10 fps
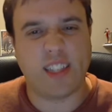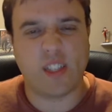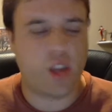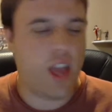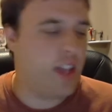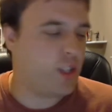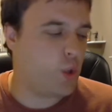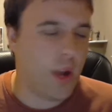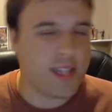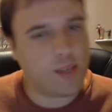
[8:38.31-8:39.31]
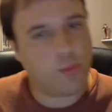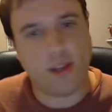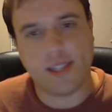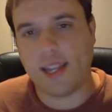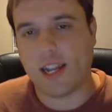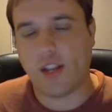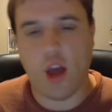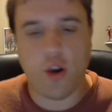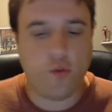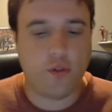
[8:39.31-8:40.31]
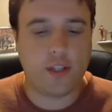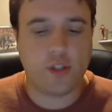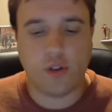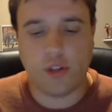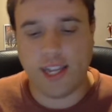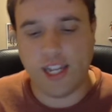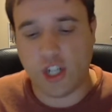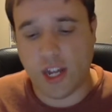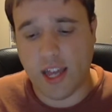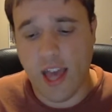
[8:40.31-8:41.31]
It's quite simplistic, not overly strategic.